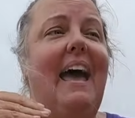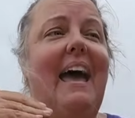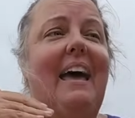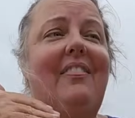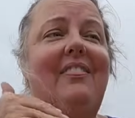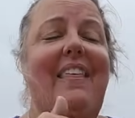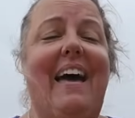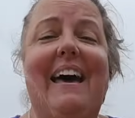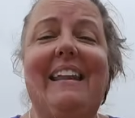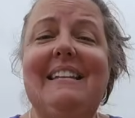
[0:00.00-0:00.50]

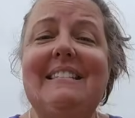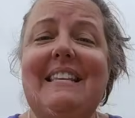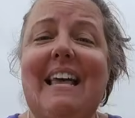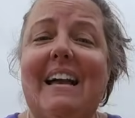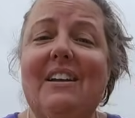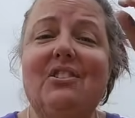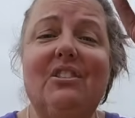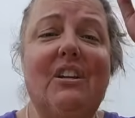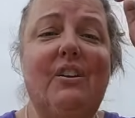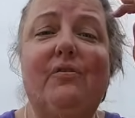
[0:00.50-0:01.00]
And that is
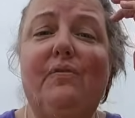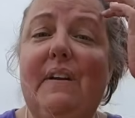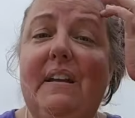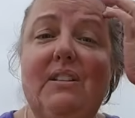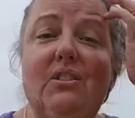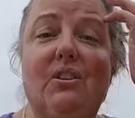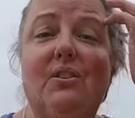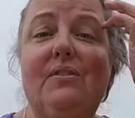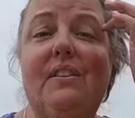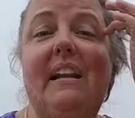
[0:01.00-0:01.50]
actually a
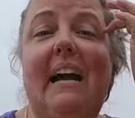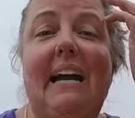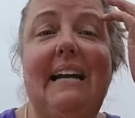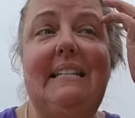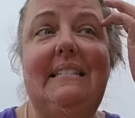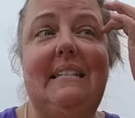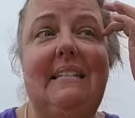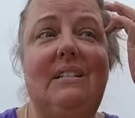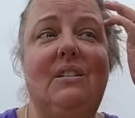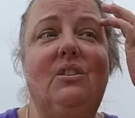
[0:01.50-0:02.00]
feature that I
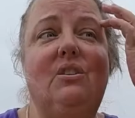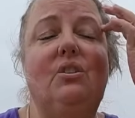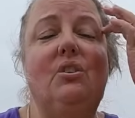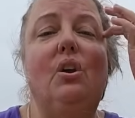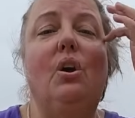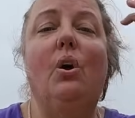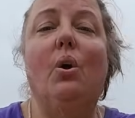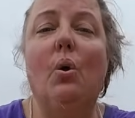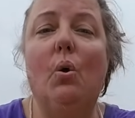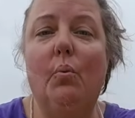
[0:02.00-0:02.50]
didn't
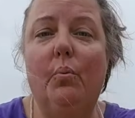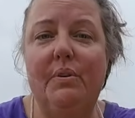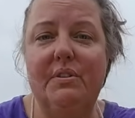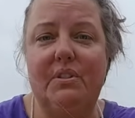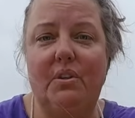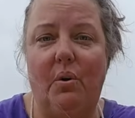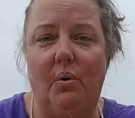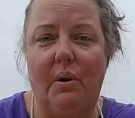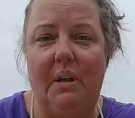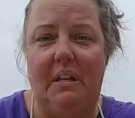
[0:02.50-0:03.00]
know was
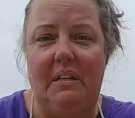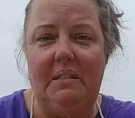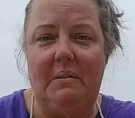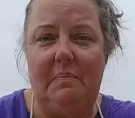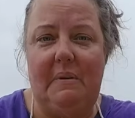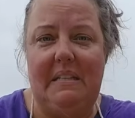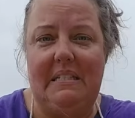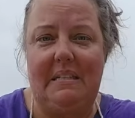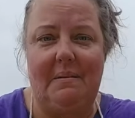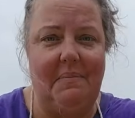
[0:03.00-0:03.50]
going to
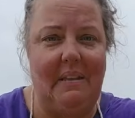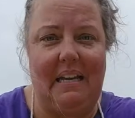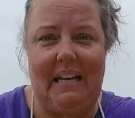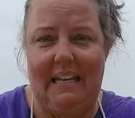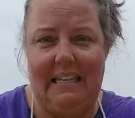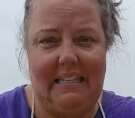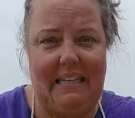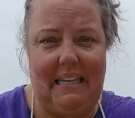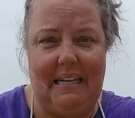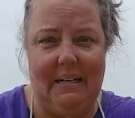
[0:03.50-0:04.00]
be something
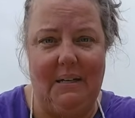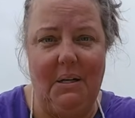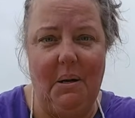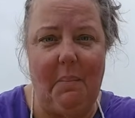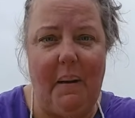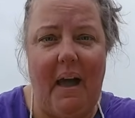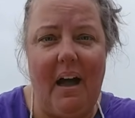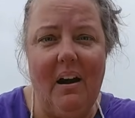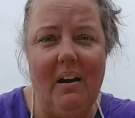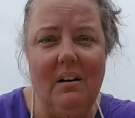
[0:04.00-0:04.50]
I cared
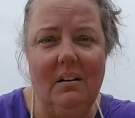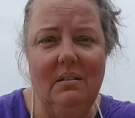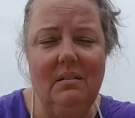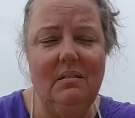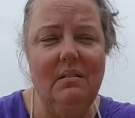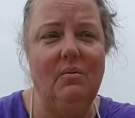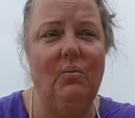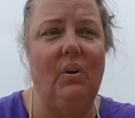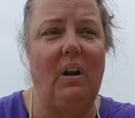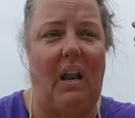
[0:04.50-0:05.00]
about
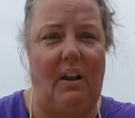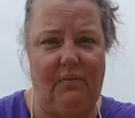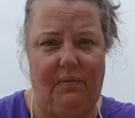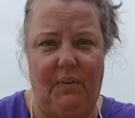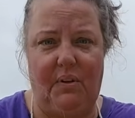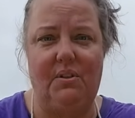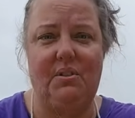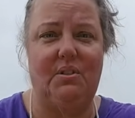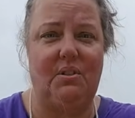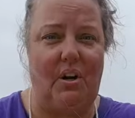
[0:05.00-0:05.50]
when I
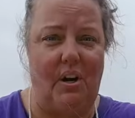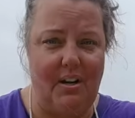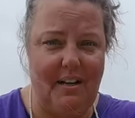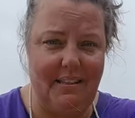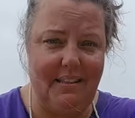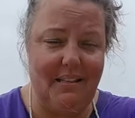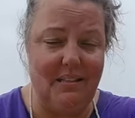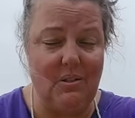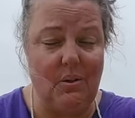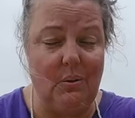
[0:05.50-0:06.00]
first started
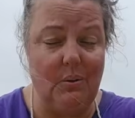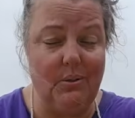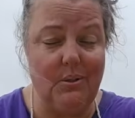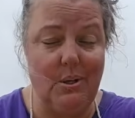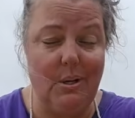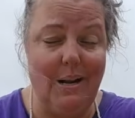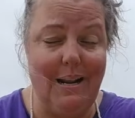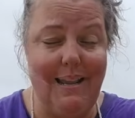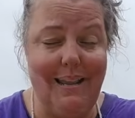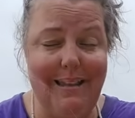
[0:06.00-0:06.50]
this whole
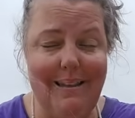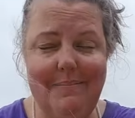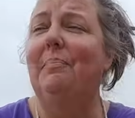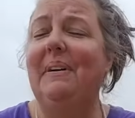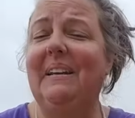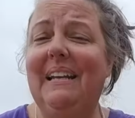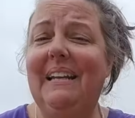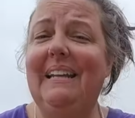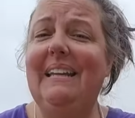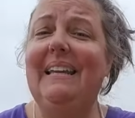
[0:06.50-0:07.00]
journey,
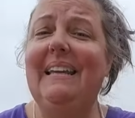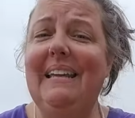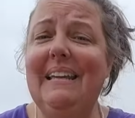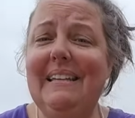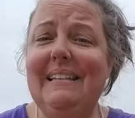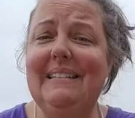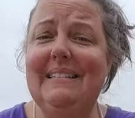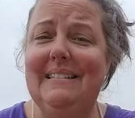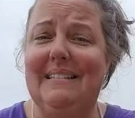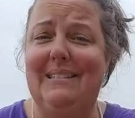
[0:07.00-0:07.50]
but it
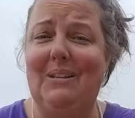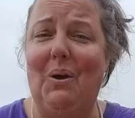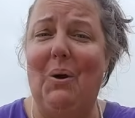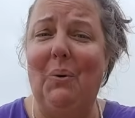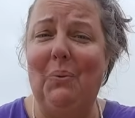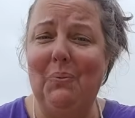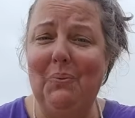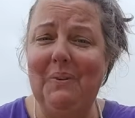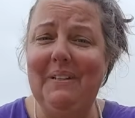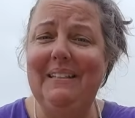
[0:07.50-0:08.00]
is a
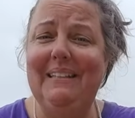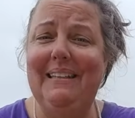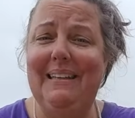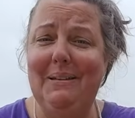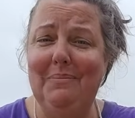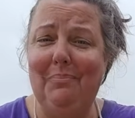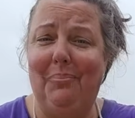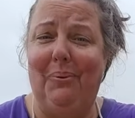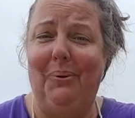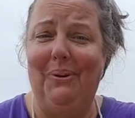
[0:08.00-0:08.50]
really
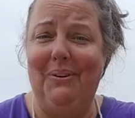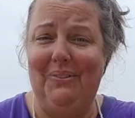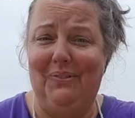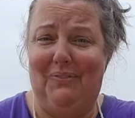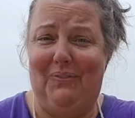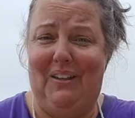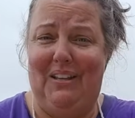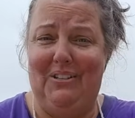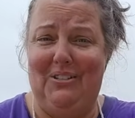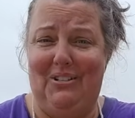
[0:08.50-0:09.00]
important
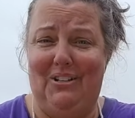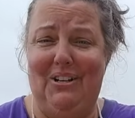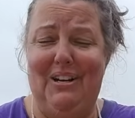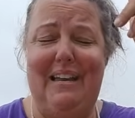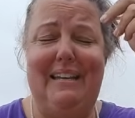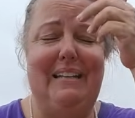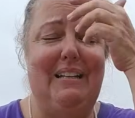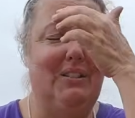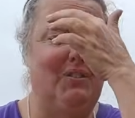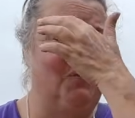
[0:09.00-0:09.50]
feature
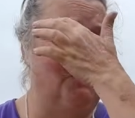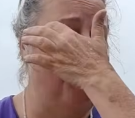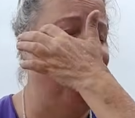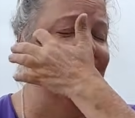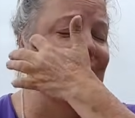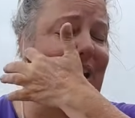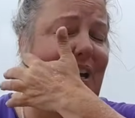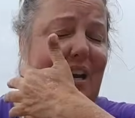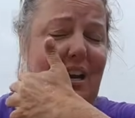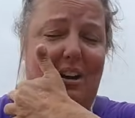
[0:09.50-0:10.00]
and it's
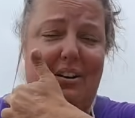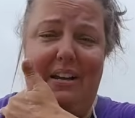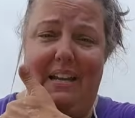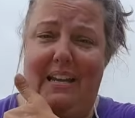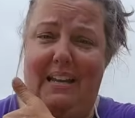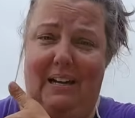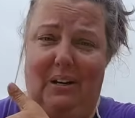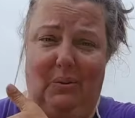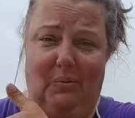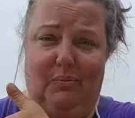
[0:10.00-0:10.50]
very
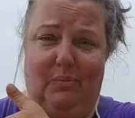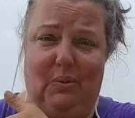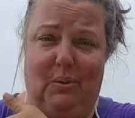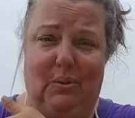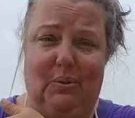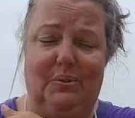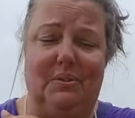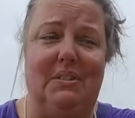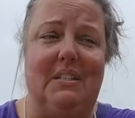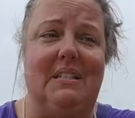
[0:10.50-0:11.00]

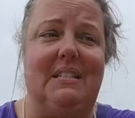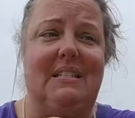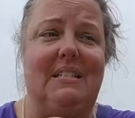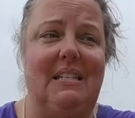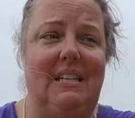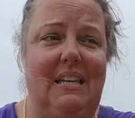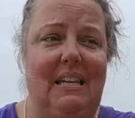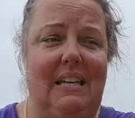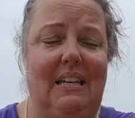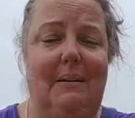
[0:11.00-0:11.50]
helpful to
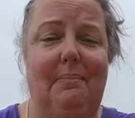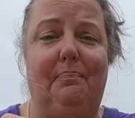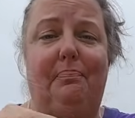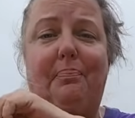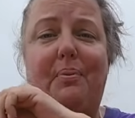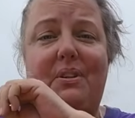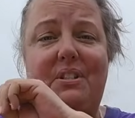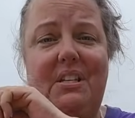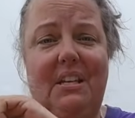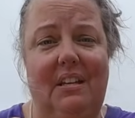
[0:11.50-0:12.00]
see,
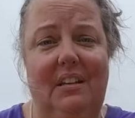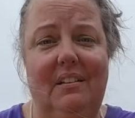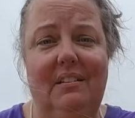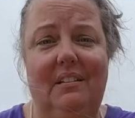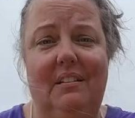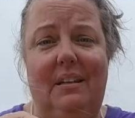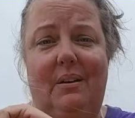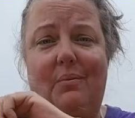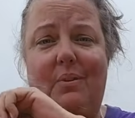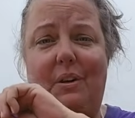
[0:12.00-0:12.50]

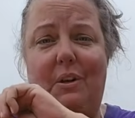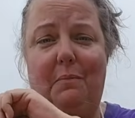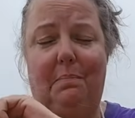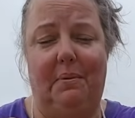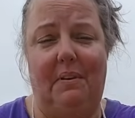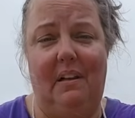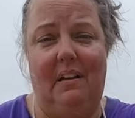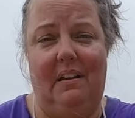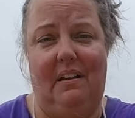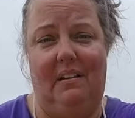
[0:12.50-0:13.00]
particularly when you
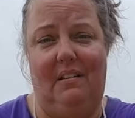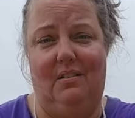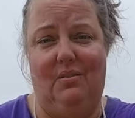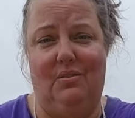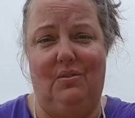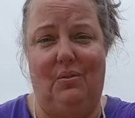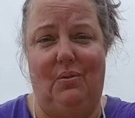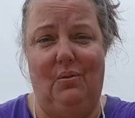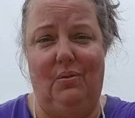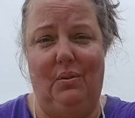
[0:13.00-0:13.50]
plug in your
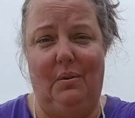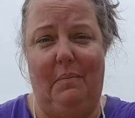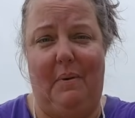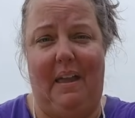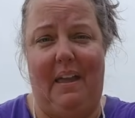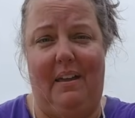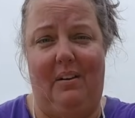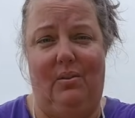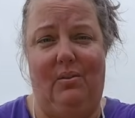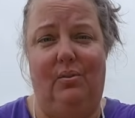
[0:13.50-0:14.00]
solar
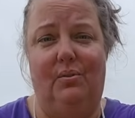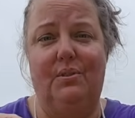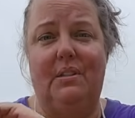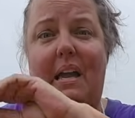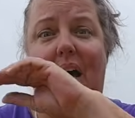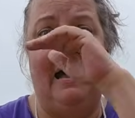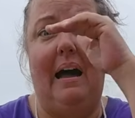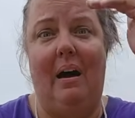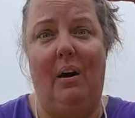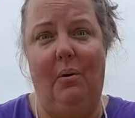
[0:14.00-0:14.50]
panels,
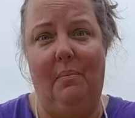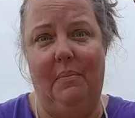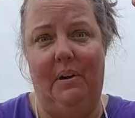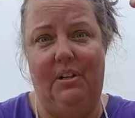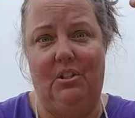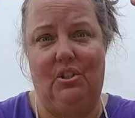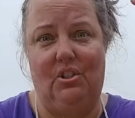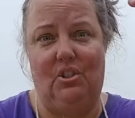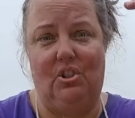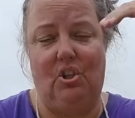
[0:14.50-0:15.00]
how
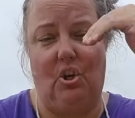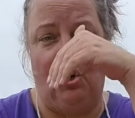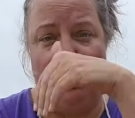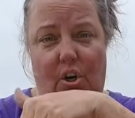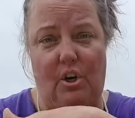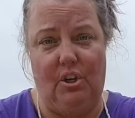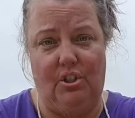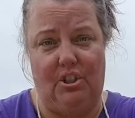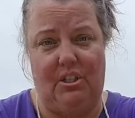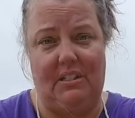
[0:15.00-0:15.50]
much
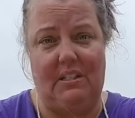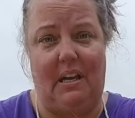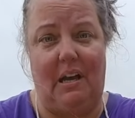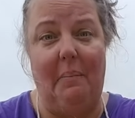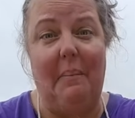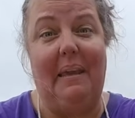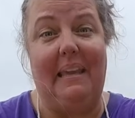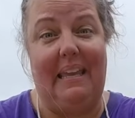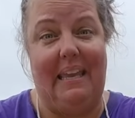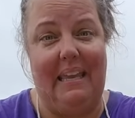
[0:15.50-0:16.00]
charge is
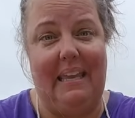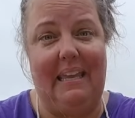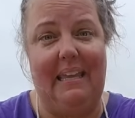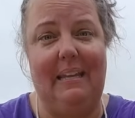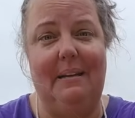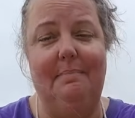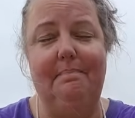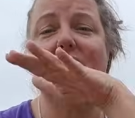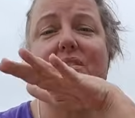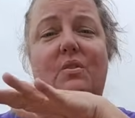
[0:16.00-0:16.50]
coming
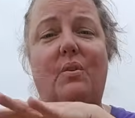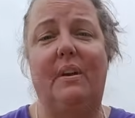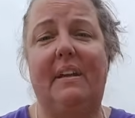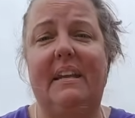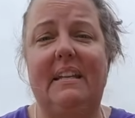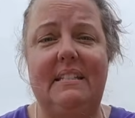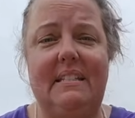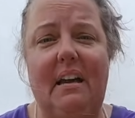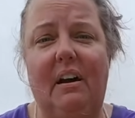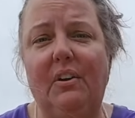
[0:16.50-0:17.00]
in. So it
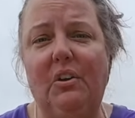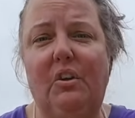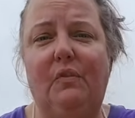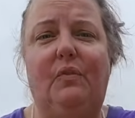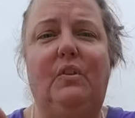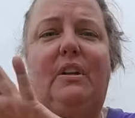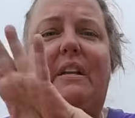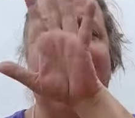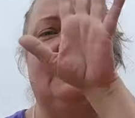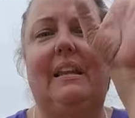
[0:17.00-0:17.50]
can tell you if
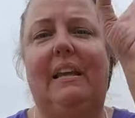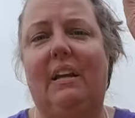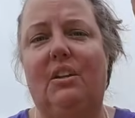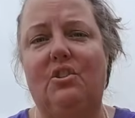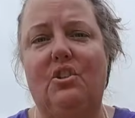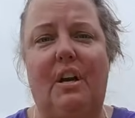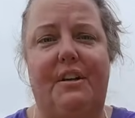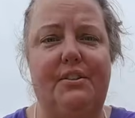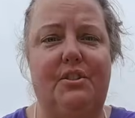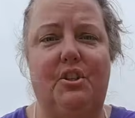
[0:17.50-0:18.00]
you need to like
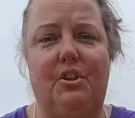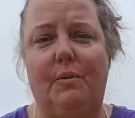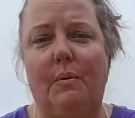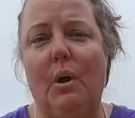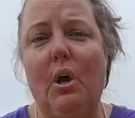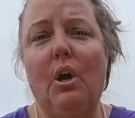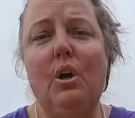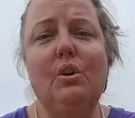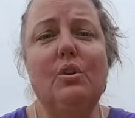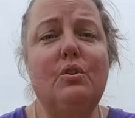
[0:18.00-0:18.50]
adjust your
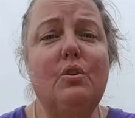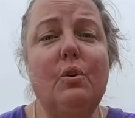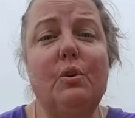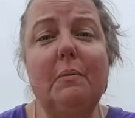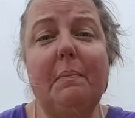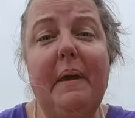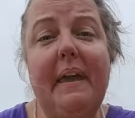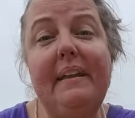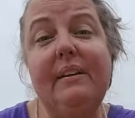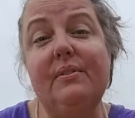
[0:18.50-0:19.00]
solar
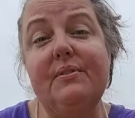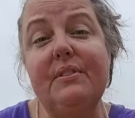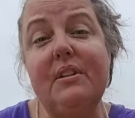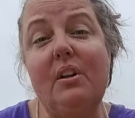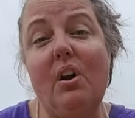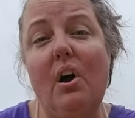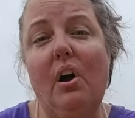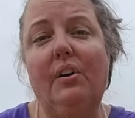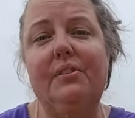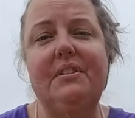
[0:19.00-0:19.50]
panels at
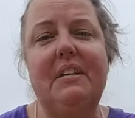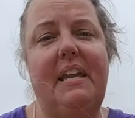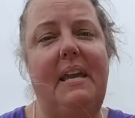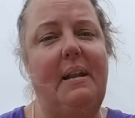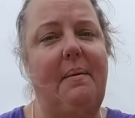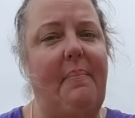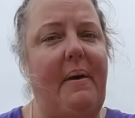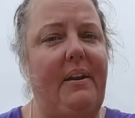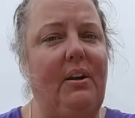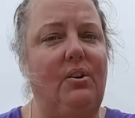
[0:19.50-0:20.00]
all to get
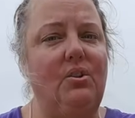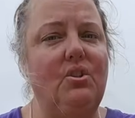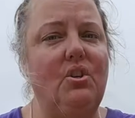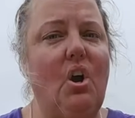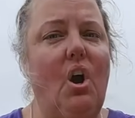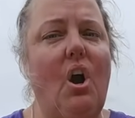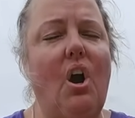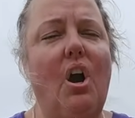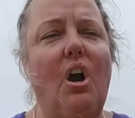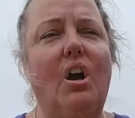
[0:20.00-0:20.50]
a better
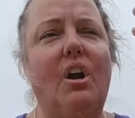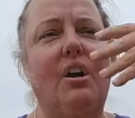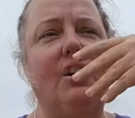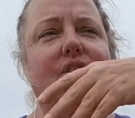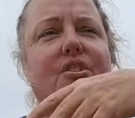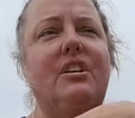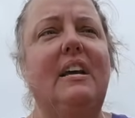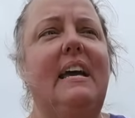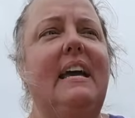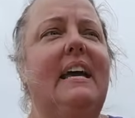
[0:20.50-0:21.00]
charge.